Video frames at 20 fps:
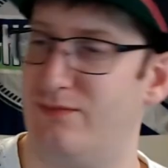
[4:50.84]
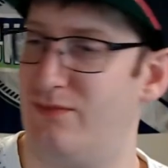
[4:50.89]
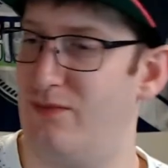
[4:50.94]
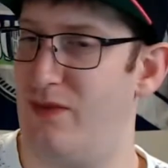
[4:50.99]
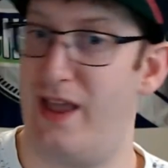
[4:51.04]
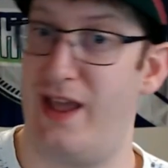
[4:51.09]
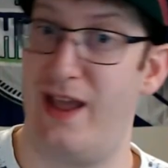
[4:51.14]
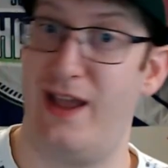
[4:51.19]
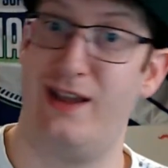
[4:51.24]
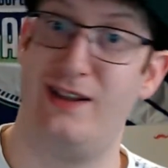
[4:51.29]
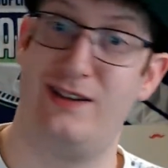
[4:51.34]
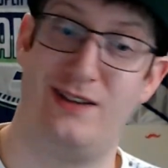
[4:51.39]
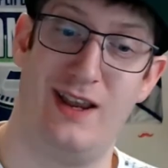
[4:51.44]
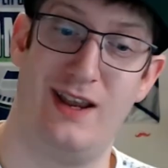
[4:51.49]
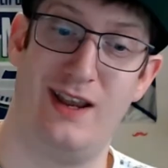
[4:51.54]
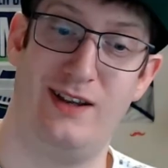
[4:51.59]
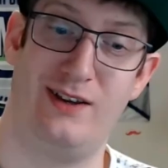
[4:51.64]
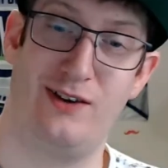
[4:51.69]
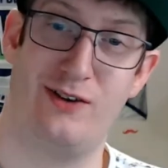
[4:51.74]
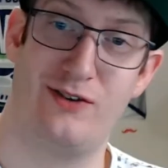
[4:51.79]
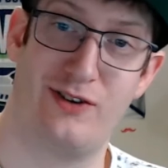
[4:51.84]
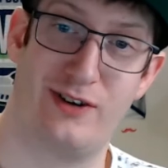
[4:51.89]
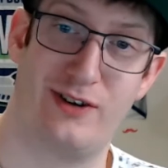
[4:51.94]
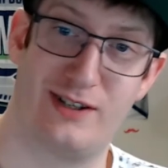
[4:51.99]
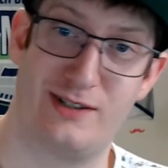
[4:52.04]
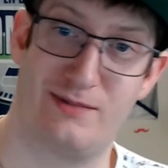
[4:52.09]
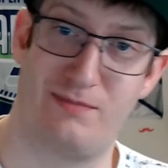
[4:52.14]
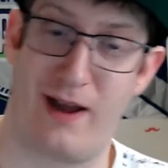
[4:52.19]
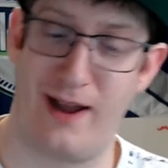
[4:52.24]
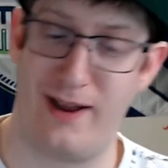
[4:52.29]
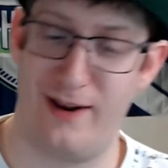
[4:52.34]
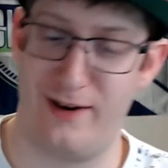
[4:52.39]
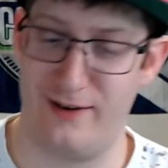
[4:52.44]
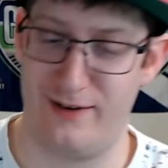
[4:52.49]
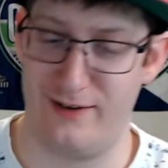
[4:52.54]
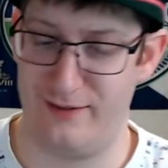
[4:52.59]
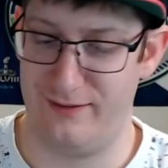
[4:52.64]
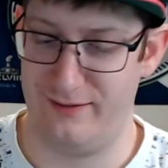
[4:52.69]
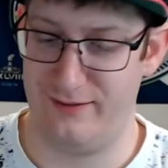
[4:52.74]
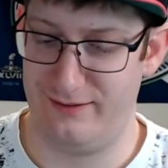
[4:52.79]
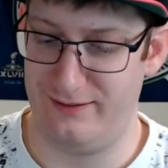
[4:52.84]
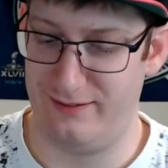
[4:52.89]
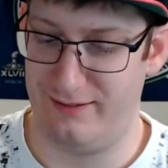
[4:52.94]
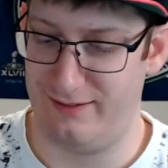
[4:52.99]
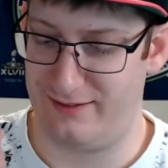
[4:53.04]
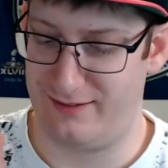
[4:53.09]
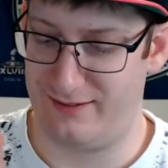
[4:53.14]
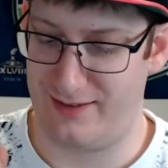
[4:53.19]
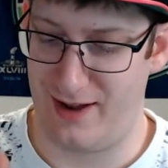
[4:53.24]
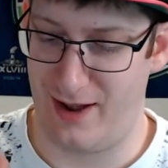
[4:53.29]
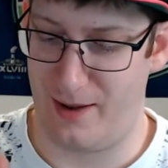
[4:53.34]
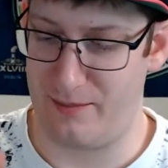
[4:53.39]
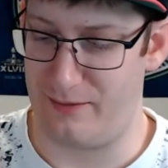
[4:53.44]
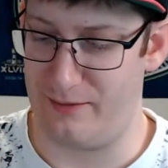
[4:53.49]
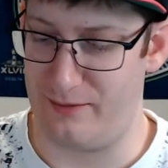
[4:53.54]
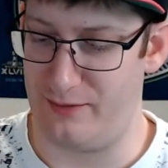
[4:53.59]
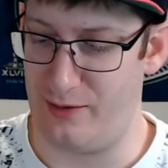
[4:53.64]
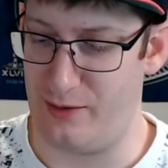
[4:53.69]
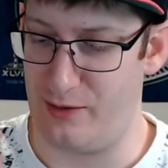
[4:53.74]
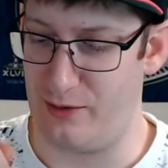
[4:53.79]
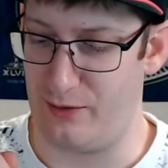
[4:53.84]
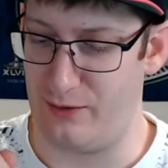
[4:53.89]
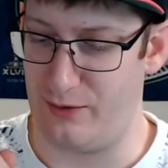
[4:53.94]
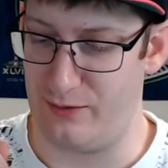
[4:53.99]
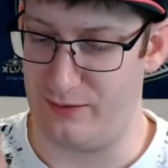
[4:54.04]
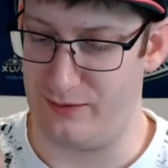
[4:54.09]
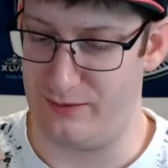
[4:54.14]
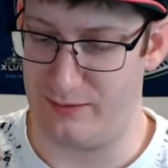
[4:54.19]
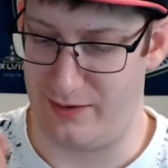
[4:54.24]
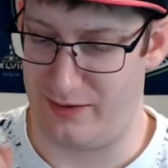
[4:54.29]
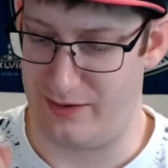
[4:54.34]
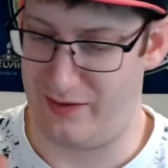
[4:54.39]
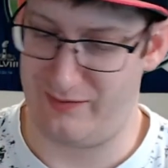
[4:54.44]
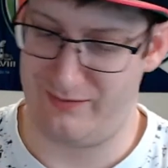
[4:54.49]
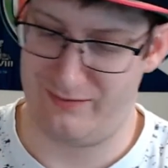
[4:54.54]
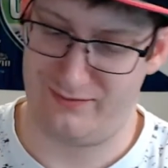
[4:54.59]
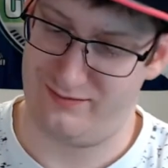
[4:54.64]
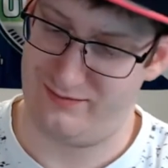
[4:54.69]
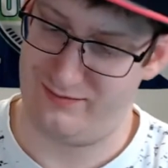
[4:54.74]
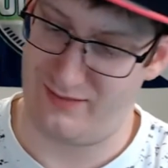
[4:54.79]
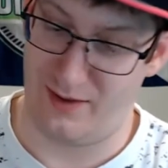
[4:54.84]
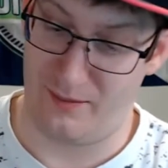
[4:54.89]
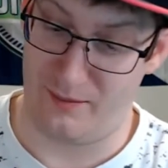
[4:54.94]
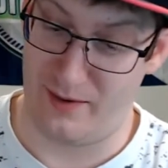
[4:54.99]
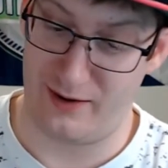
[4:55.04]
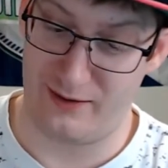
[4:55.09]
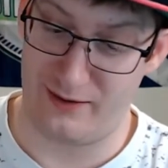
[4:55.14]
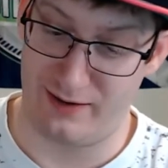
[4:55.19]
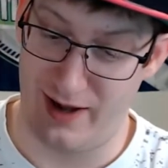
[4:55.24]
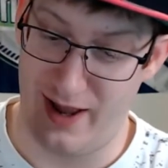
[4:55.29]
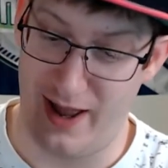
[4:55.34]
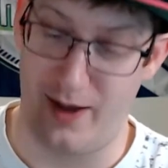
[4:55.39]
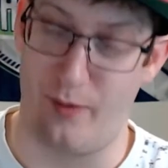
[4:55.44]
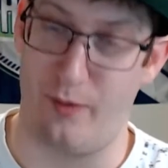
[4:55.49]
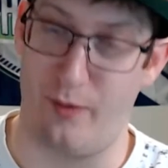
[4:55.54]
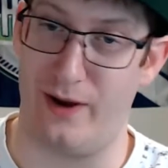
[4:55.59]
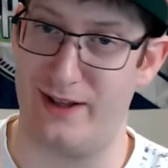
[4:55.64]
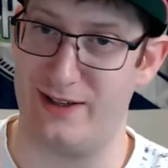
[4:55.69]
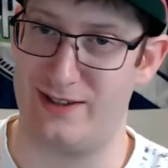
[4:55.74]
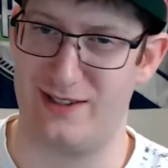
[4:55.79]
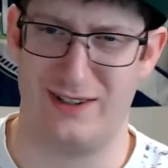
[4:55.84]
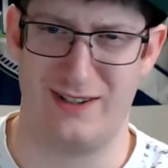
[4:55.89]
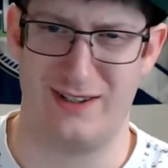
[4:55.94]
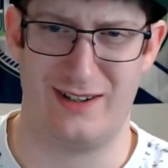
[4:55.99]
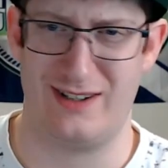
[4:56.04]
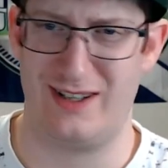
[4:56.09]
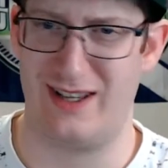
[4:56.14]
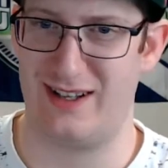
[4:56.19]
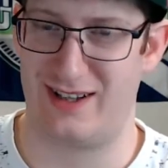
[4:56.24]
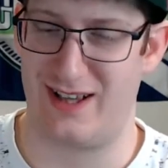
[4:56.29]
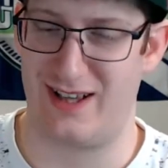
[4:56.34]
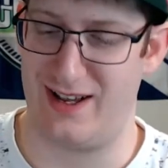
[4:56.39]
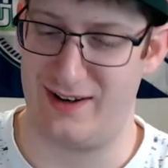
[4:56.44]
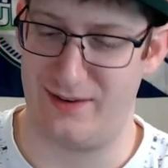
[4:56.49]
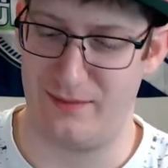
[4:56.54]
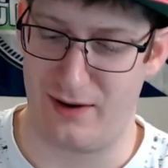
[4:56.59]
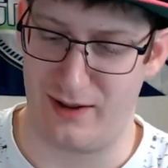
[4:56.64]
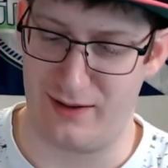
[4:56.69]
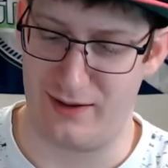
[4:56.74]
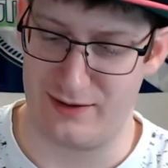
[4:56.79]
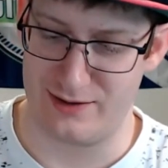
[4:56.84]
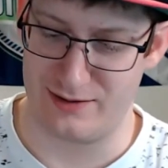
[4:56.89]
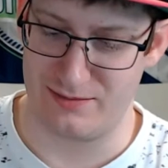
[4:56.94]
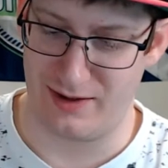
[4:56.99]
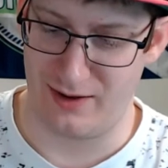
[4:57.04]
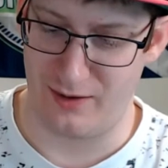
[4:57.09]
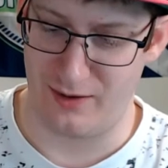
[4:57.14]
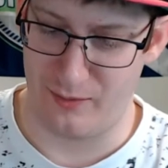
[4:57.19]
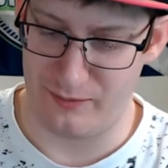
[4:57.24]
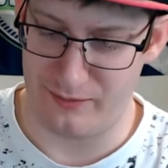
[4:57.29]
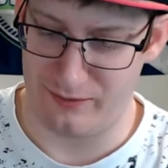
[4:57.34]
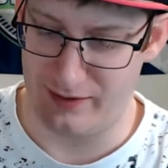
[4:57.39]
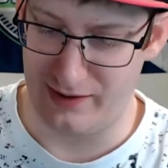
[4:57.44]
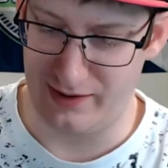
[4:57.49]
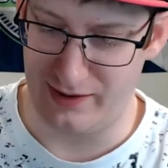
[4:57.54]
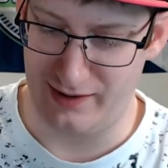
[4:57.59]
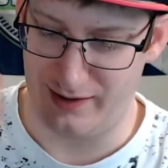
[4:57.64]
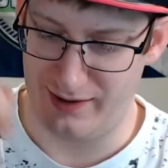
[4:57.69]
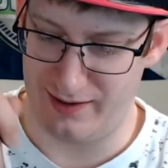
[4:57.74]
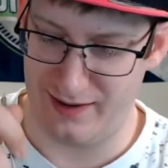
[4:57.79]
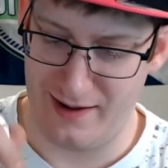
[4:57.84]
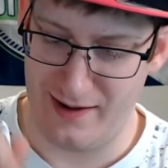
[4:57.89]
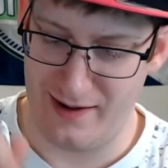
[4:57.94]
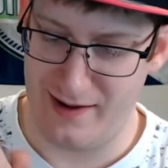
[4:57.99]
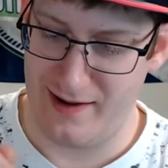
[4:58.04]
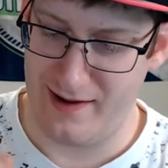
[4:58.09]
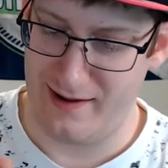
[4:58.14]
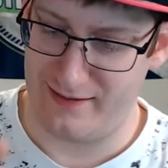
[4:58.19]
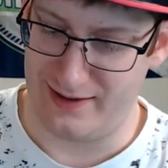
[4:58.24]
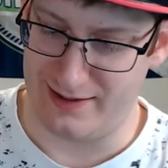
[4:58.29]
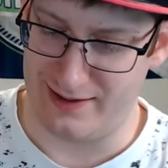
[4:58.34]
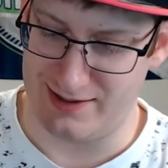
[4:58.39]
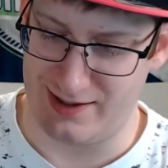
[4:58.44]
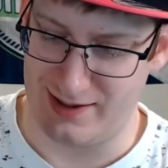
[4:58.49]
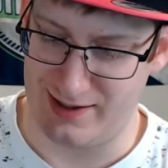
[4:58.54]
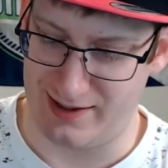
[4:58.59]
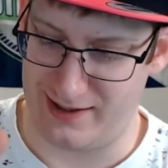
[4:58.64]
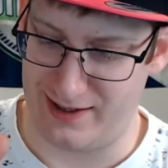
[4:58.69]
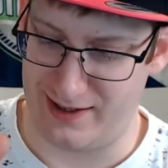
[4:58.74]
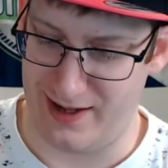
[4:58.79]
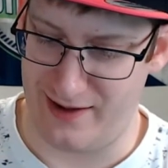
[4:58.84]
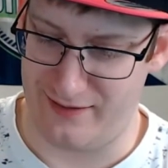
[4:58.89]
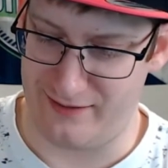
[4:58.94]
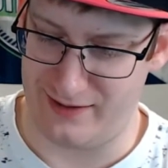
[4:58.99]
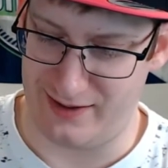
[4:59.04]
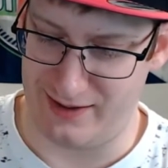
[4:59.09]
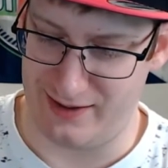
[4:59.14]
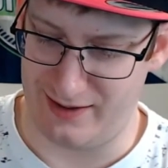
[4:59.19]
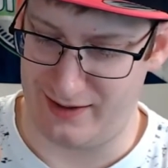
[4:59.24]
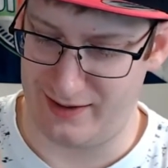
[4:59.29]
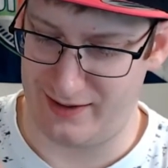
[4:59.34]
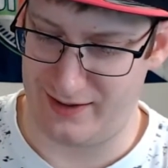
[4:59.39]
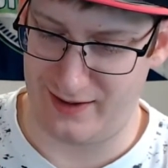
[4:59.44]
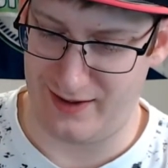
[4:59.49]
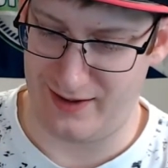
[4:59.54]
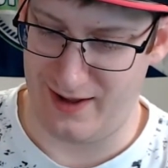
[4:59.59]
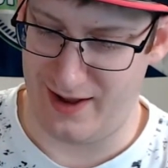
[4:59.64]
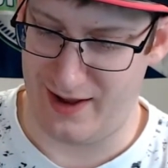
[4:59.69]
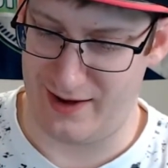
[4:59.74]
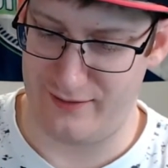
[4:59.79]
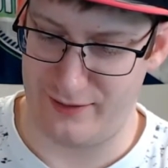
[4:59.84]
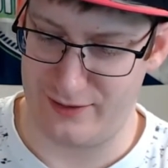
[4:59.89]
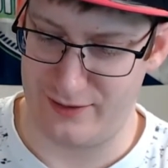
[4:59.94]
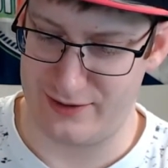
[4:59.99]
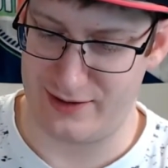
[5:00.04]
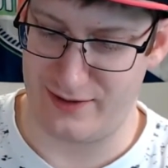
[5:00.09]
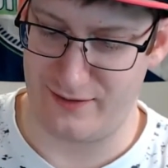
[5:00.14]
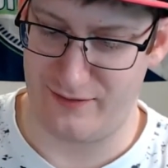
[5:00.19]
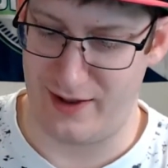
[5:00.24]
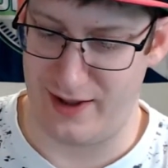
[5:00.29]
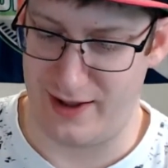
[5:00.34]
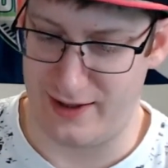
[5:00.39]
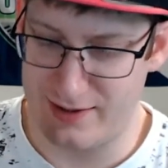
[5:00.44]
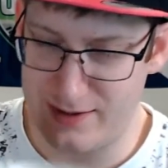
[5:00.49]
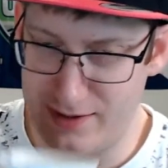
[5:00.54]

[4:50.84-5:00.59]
18-year expired cup of noodle with apparently egg whites in there. That kind of bothers me. Hopefully that's not going to have any adverse effects.